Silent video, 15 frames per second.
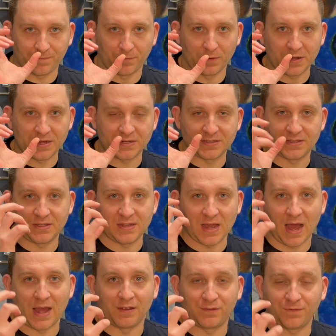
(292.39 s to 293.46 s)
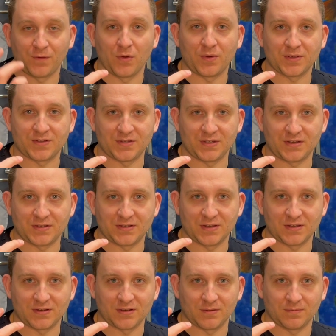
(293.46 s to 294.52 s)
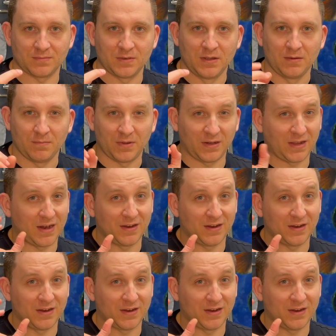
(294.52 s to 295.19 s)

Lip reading: freeze the eye's focusing system. But